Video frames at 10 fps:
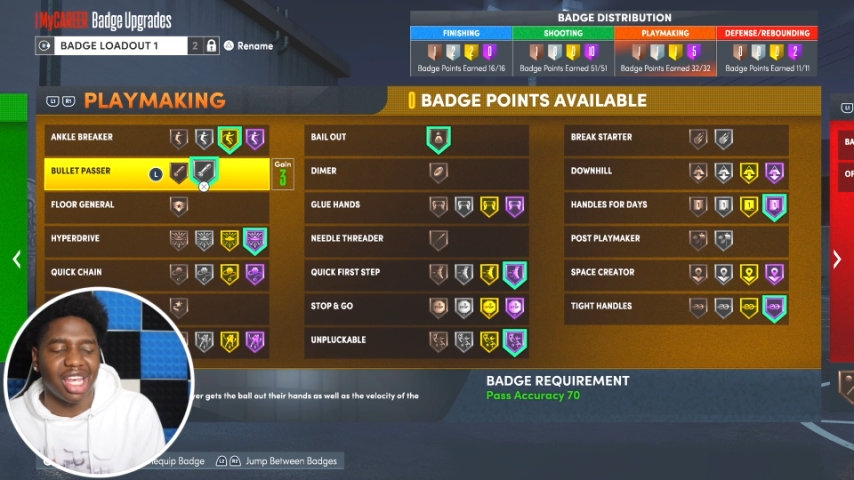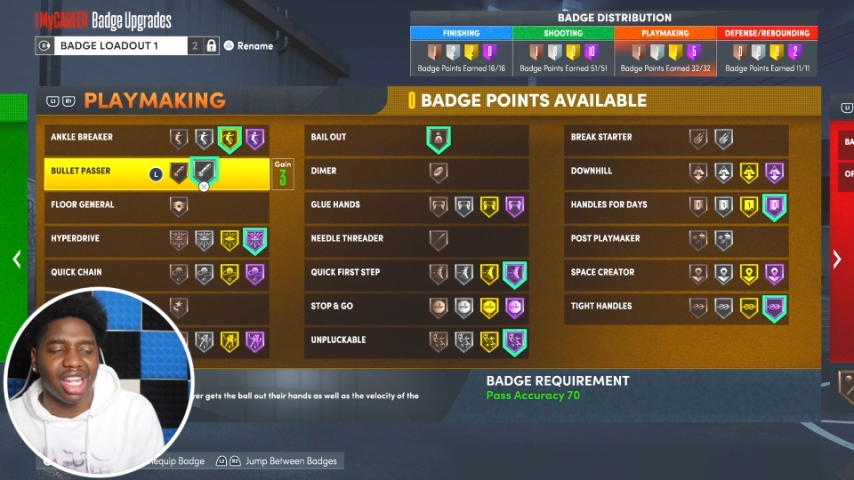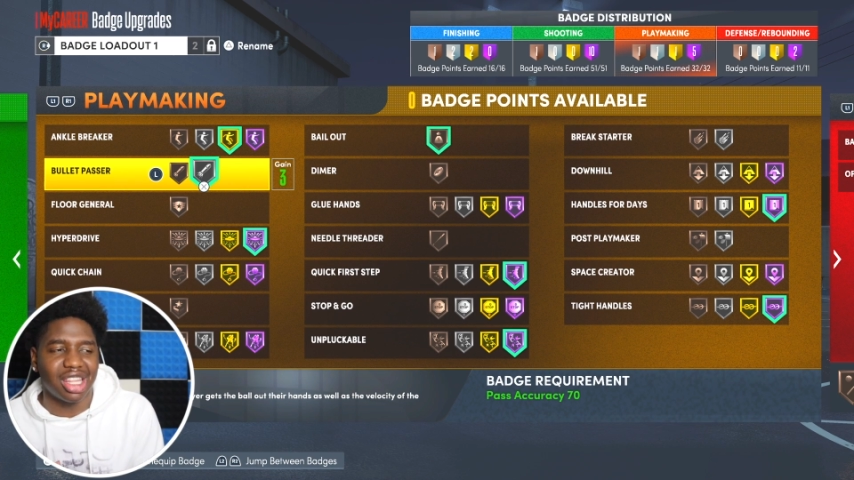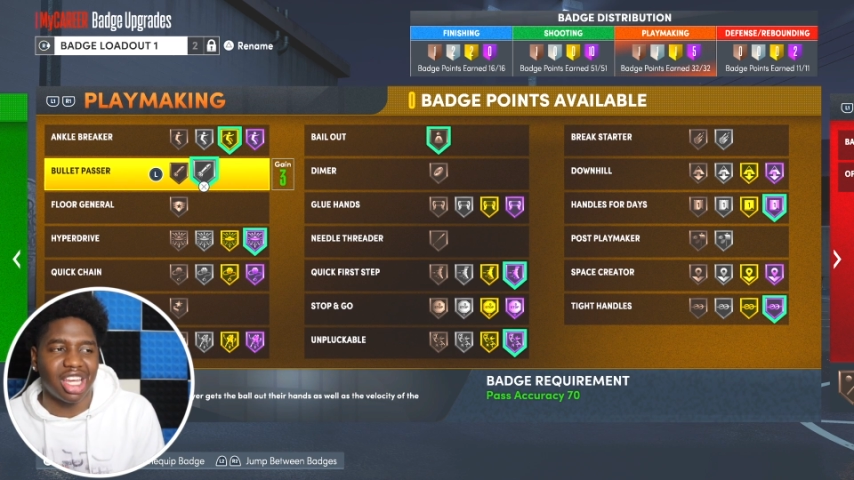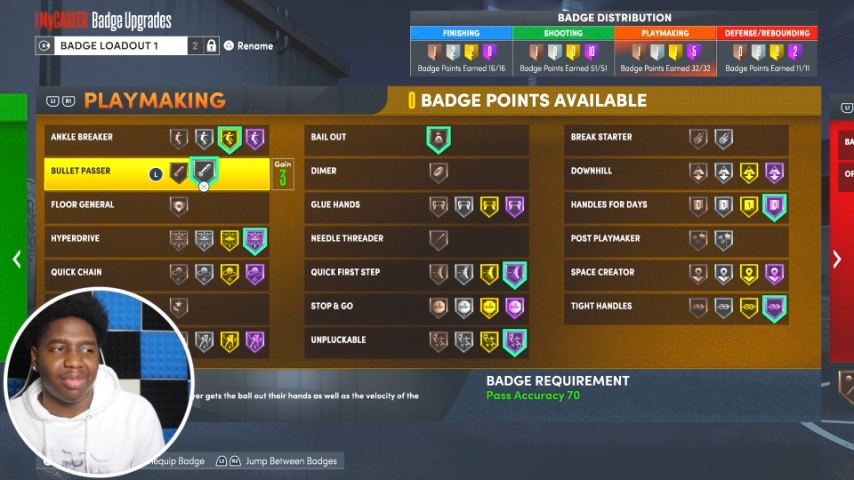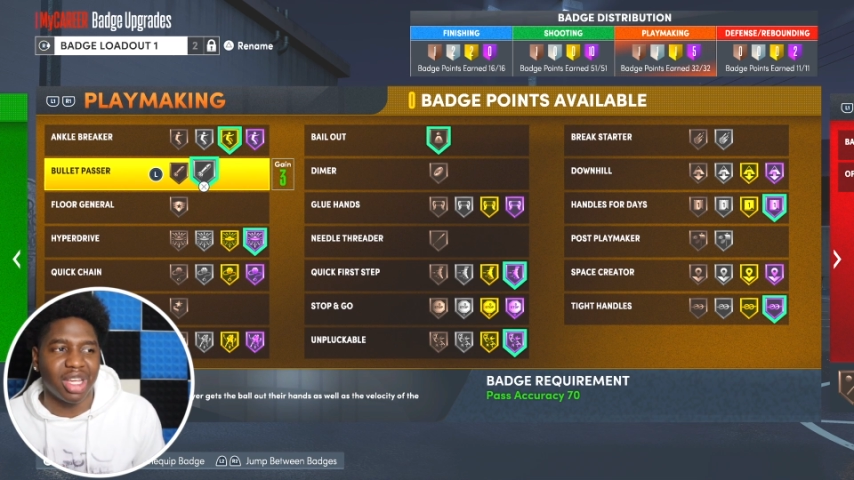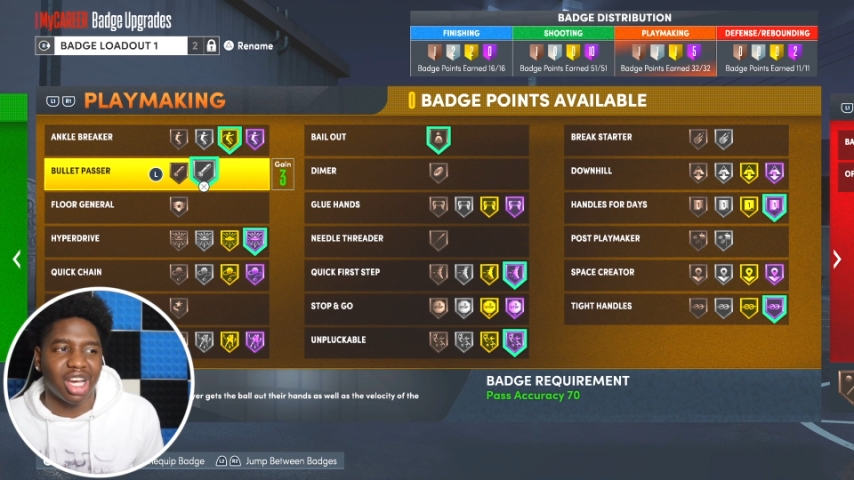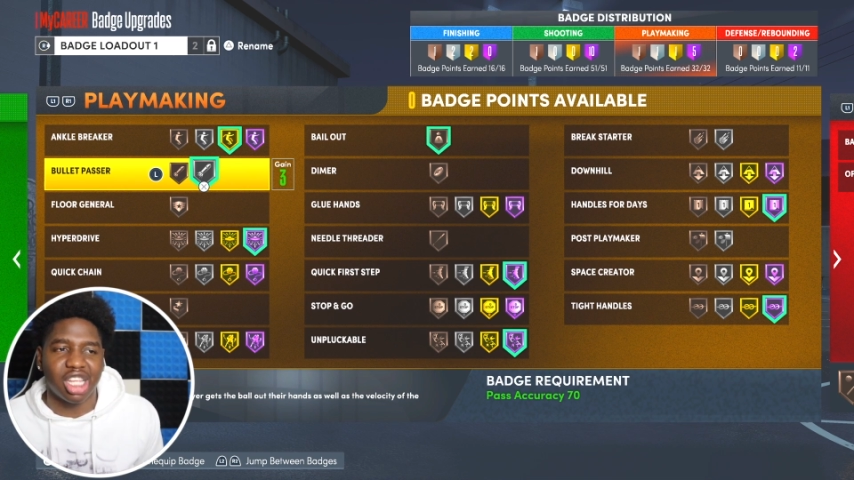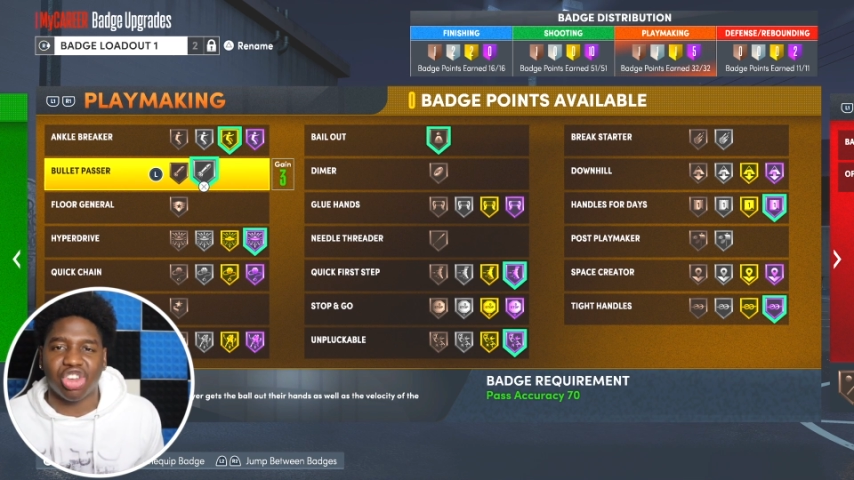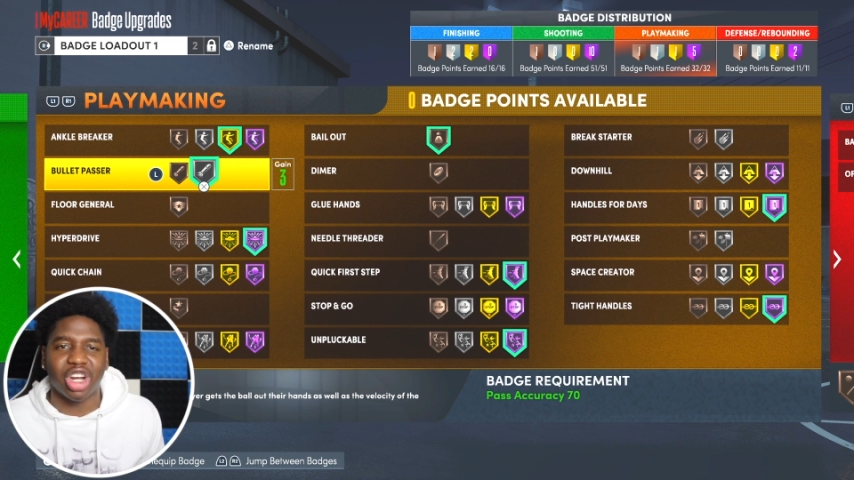anything
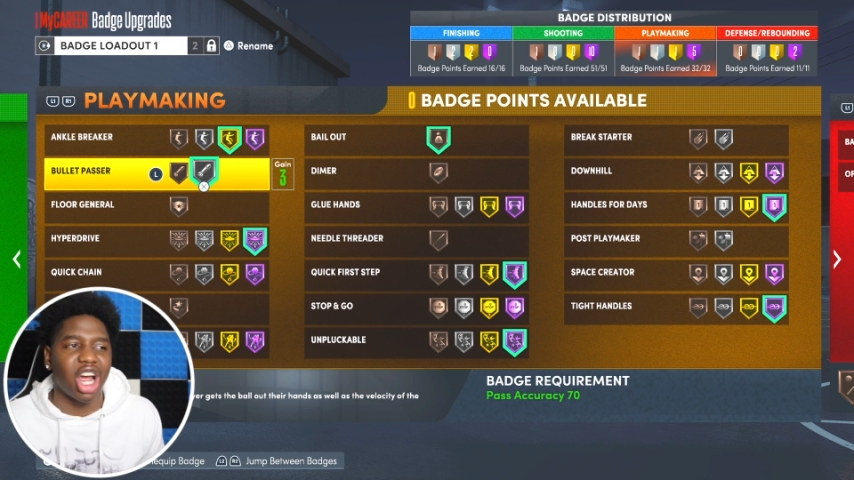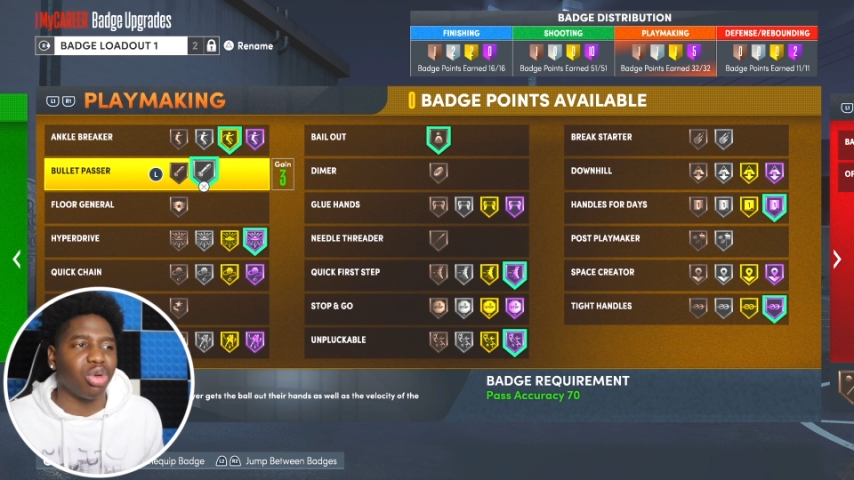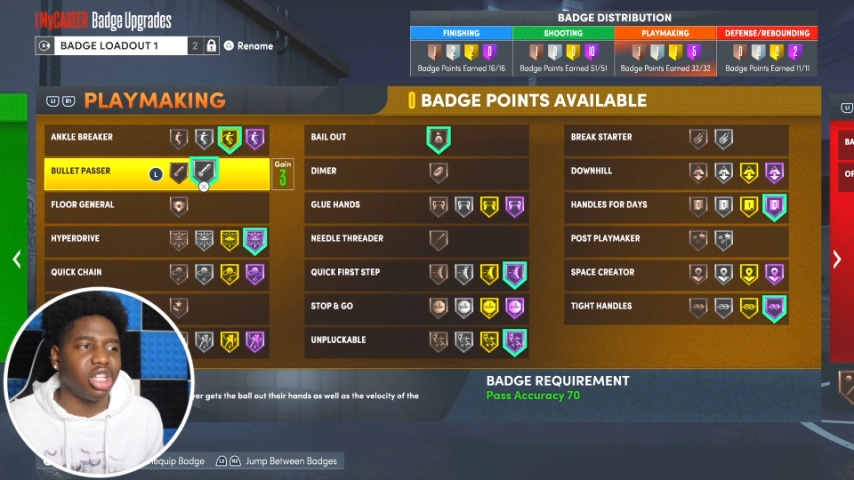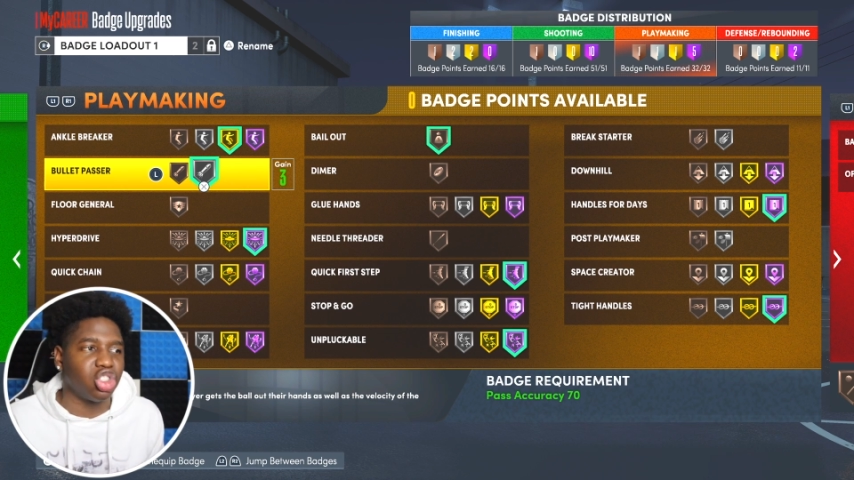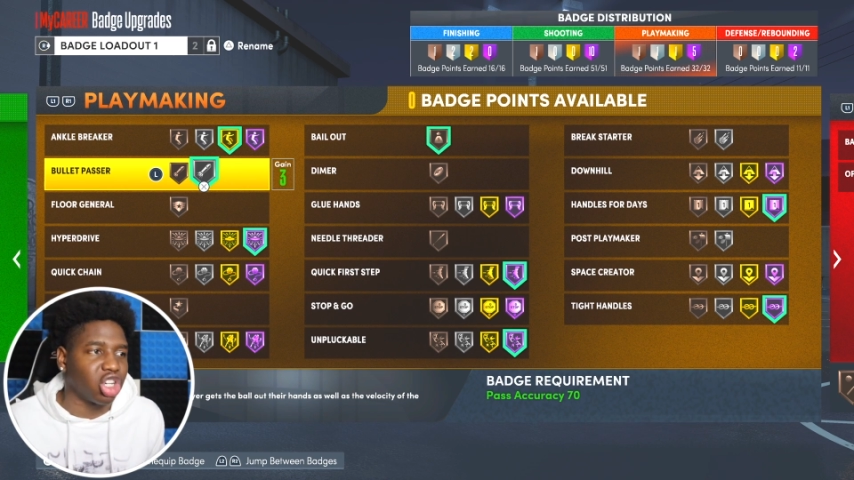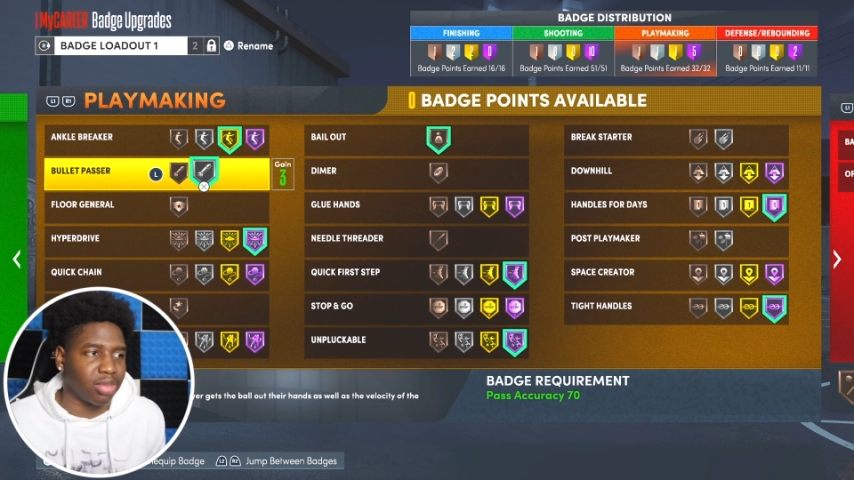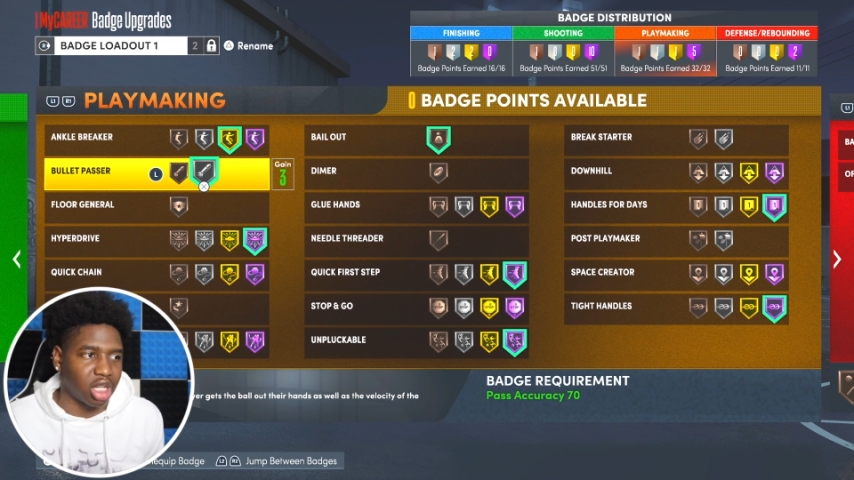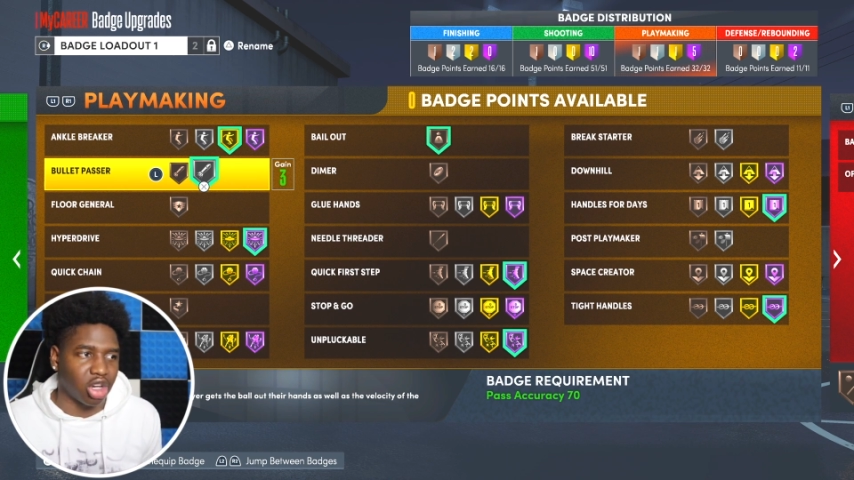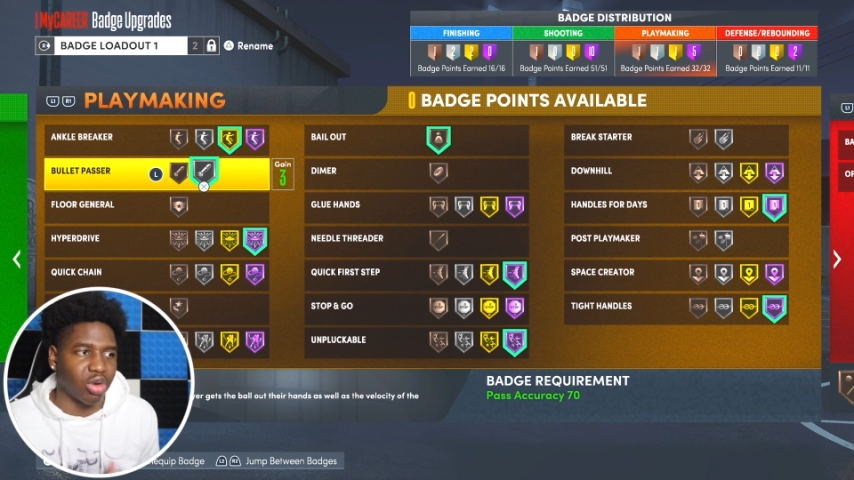because you're not really dribbling.